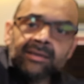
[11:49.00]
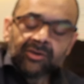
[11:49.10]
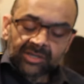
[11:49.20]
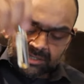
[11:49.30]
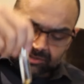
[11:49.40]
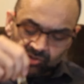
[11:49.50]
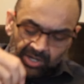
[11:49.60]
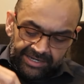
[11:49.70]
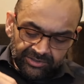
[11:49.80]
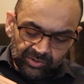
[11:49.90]
Okay, so
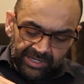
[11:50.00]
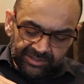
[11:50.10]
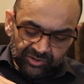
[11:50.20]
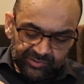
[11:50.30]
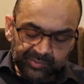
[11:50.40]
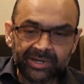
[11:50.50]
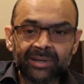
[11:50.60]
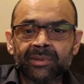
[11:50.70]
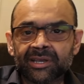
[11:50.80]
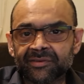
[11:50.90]
I do like to
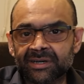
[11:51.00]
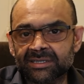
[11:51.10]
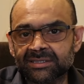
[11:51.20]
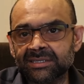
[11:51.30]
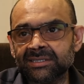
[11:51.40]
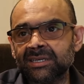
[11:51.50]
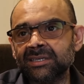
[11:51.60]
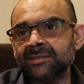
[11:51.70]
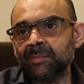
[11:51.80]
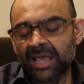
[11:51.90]
spray my fragrances.
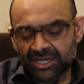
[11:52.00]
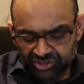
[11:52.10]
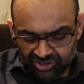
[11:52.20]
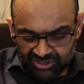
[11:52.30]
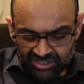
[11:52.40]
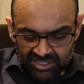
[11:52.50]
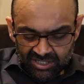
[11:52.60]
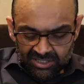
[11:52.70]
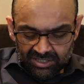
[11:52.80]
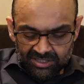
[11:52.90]
Splash
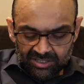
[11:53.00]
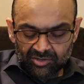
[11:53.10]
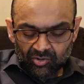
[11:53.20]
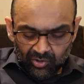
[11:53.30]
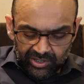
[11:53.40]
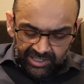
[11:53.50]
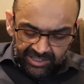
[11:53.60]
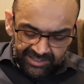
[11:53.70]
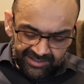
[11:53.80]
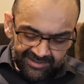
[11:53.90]

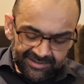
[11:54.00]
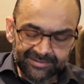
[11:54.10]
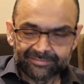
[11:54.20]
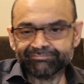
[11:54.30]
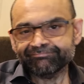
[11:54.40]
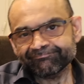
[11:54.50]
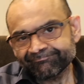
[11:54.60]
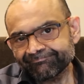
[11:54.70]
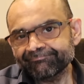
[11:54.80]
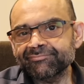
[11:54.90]
oil,
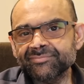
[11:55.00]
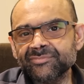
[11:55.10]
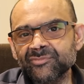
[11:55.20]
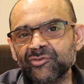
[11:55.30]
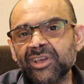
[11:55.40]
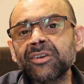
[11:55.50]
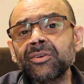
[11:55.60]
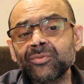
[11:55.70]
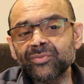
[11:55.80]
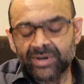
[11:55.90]

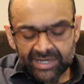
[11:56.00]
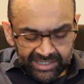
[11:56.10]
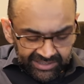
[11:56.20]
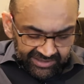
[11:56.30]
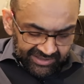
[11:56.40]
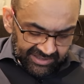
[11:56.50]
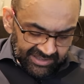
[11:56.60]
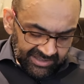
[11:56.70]
very rarely.